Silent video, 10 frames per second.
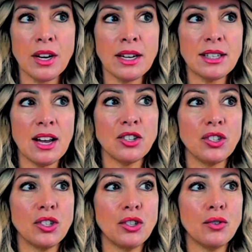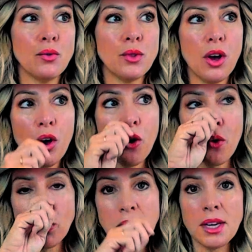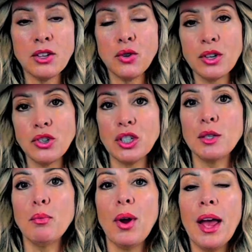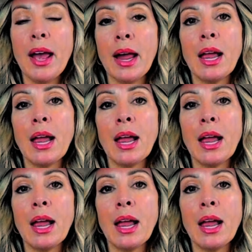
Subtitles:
It attaches to the hose and you can just spray,